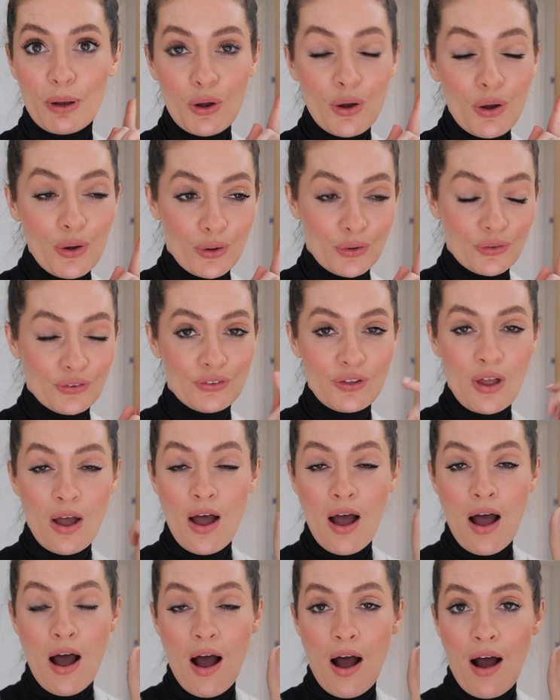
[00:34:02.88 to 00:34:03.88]
because
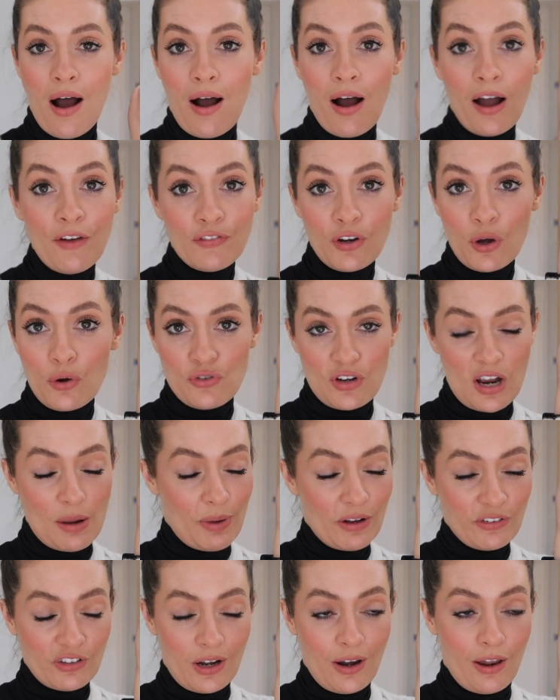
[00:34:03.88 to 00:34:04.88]
I've told you how
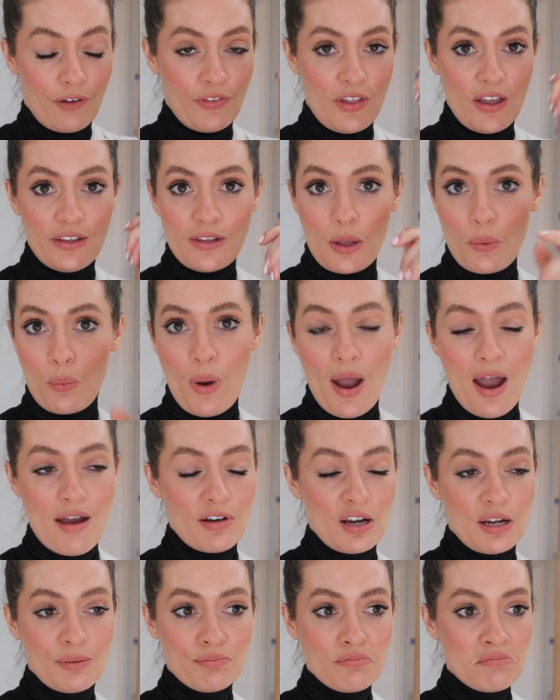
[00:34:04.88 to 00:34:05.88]
much I love this. I
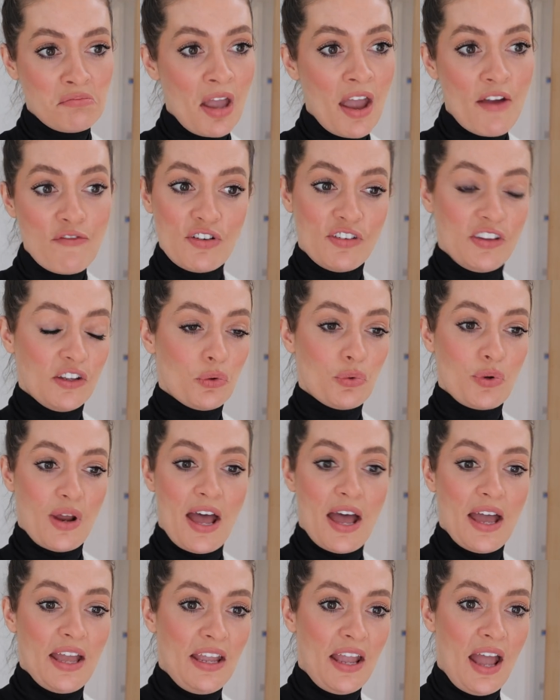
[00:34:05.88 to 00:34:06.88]
wear it every single
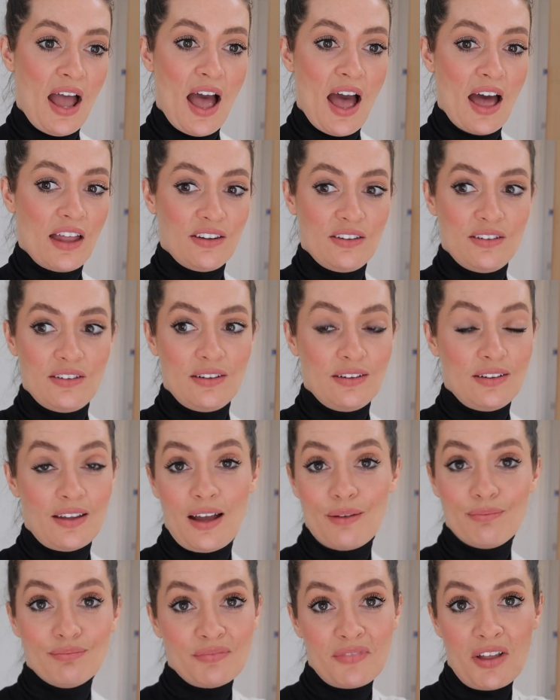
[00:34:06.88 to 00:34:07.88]
day and
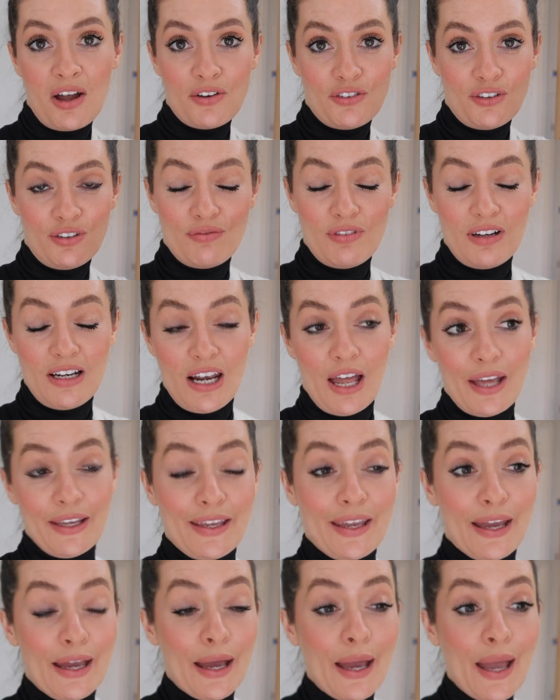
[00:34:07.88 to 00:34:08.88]
yeah, I just really
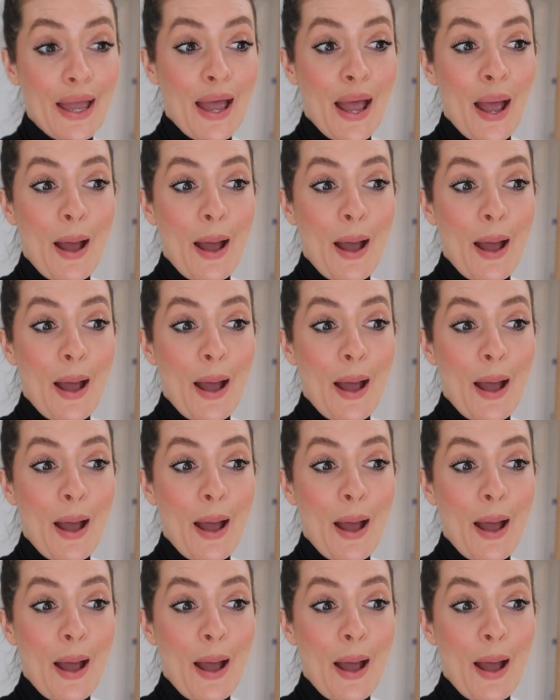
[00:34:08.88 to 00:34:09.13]
like it.